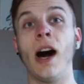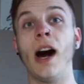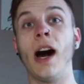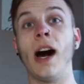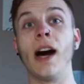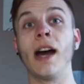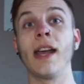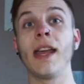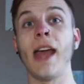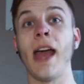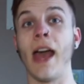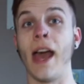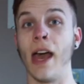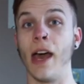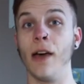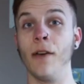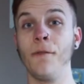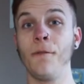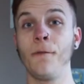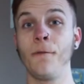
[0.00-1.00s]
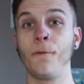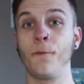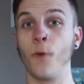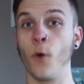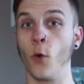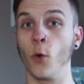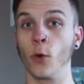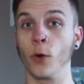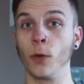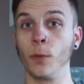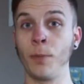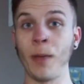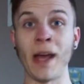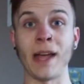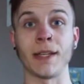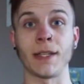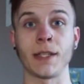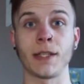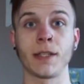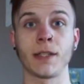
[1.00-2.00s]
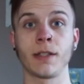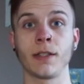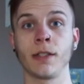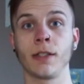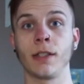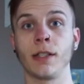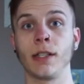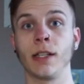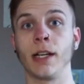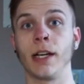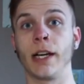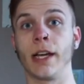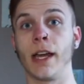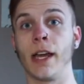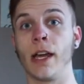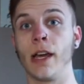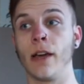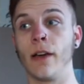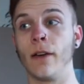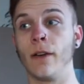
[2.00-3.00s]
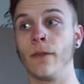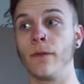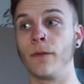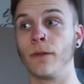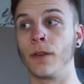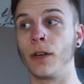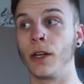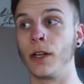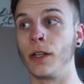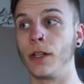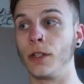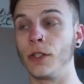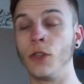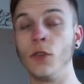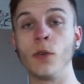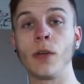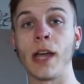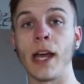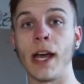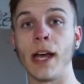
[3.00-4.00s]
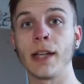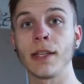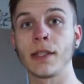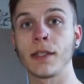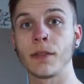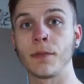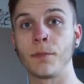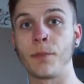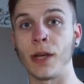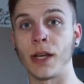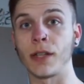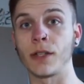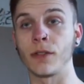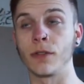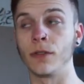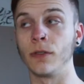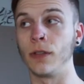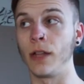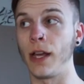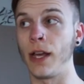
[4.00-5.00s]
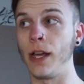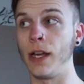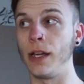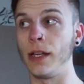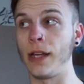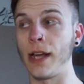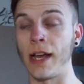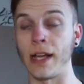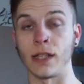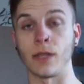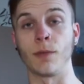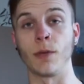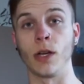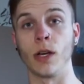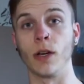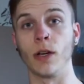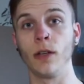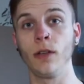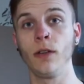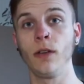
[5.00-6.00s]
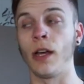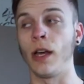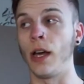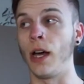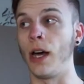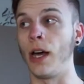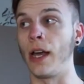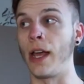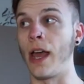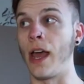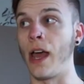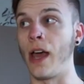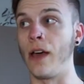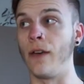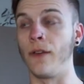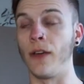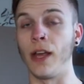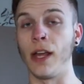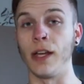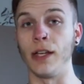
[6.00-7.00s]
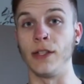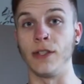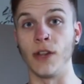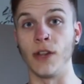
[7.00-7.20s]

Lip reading: I have four pets. I have two cats, Pixel and Espeon. I have a